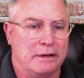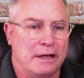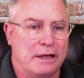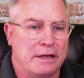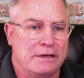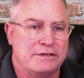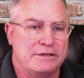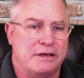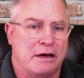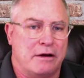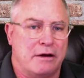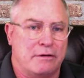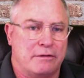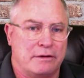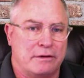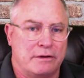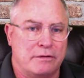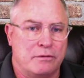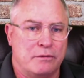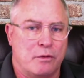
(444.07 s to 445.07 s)
So
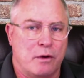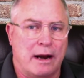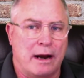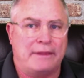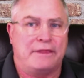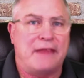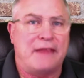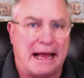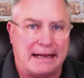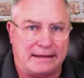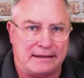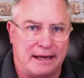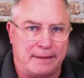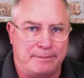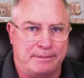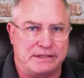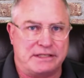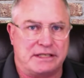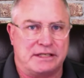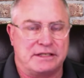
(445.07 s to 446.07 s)
you want that type
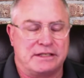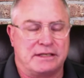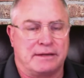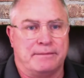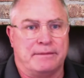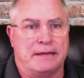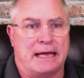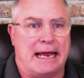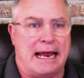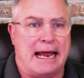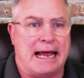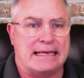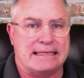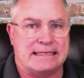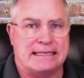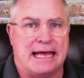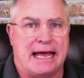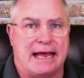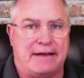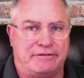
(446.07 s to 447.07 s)
of system that has
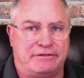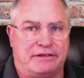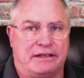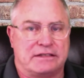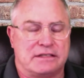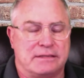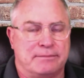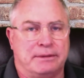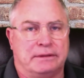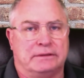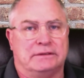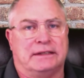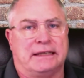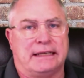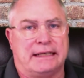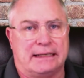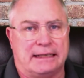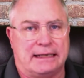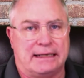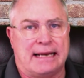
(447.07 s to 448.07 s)
that
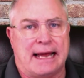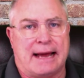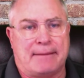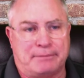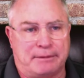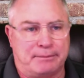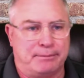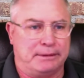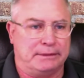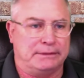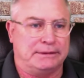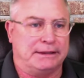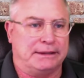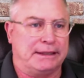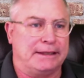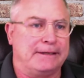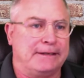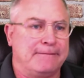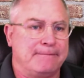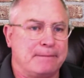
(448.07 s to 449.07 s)
flexibility and
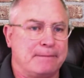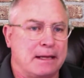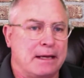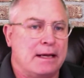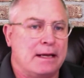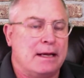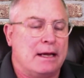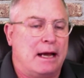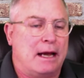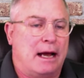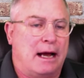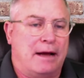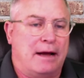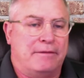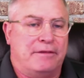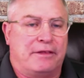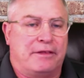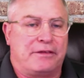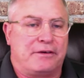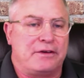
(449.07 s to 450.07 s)
adaptability.
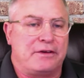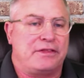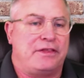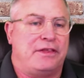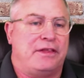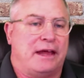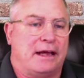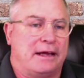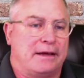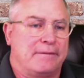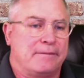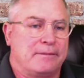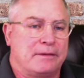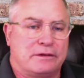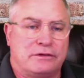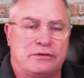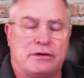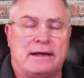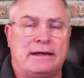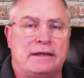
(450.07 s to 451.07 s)
The third thing,
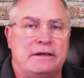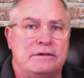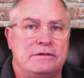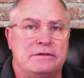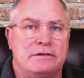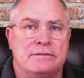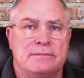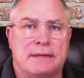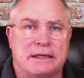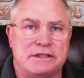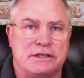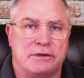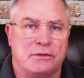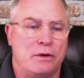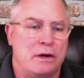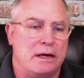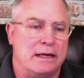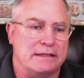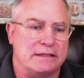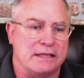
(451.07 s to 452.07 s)
trying to do too much at
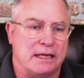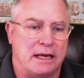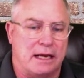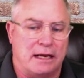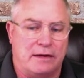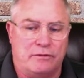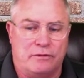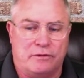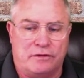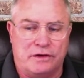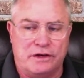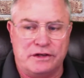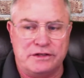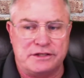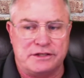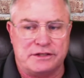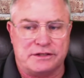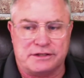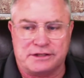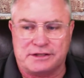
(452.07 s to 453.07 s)
once, and this
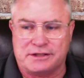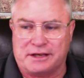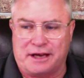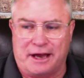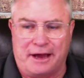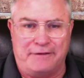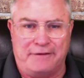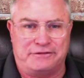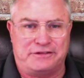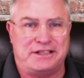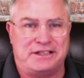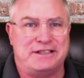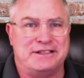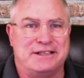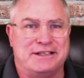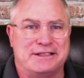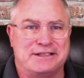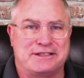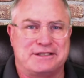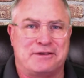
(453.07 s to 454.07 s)
is, I've seen
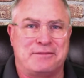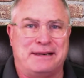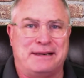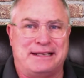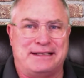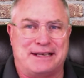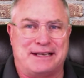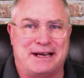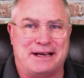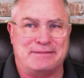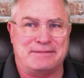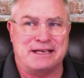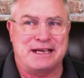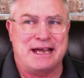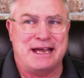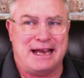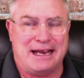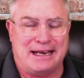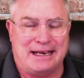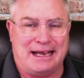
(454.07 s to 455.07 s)
this so many times,
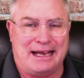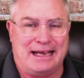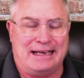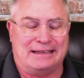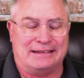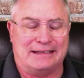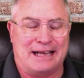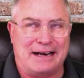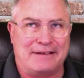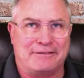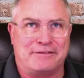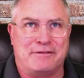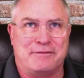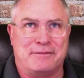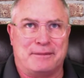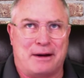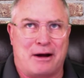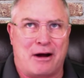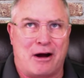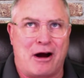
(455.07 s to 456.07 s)
and a lot of
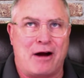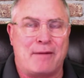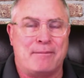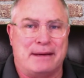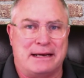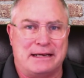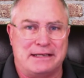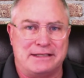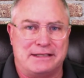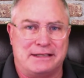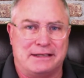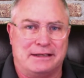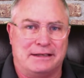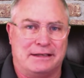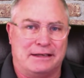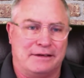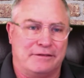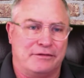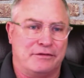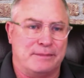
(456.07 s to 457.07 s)
them are based in
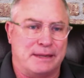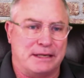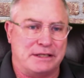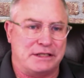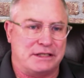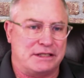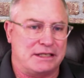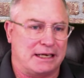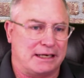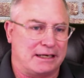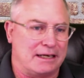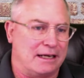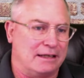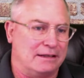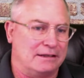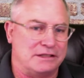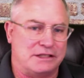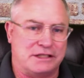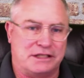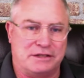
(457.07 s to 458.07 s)
information
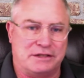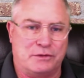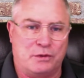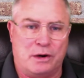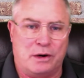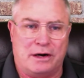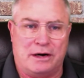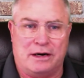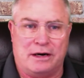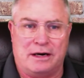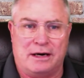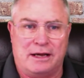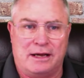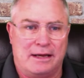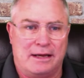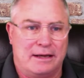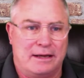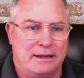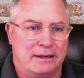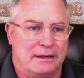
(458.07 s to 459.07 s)
technology, where
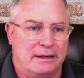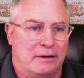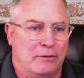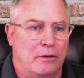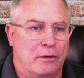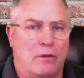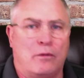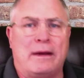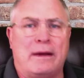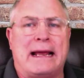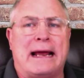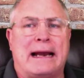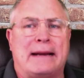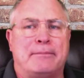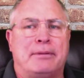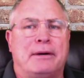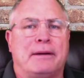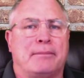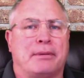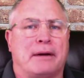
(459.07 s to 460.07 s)
we got to
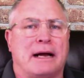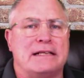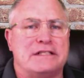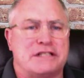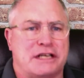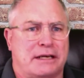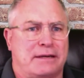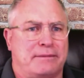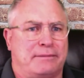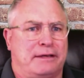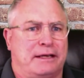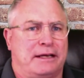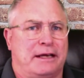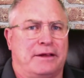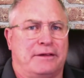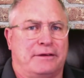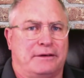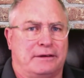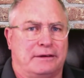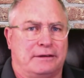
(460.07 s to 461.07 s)
put a project
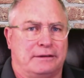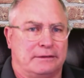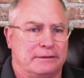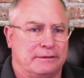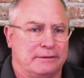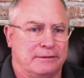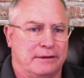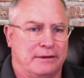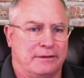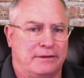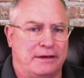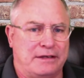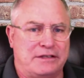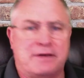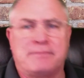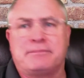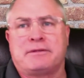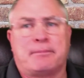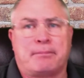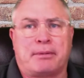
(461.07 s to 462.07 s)
together. Well, they
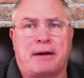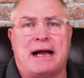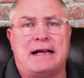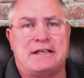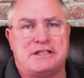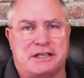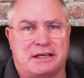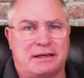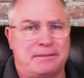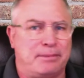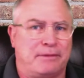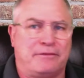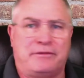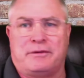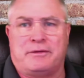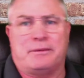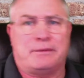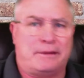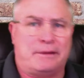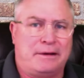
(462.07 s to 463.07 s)
jumped to project
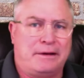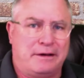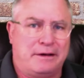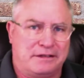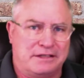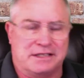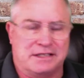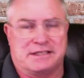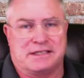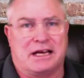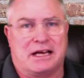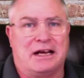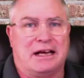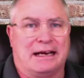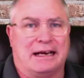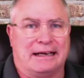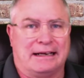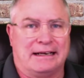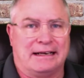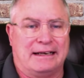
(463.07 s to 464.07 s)
before
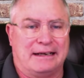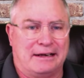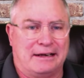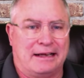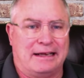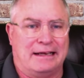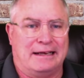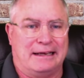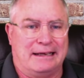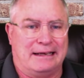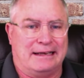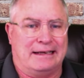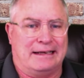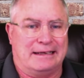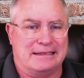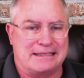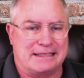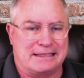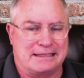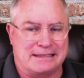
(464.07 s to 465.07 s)
design, in
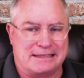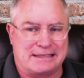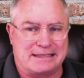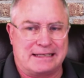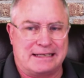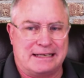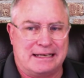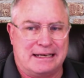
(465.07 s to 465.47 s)
essence.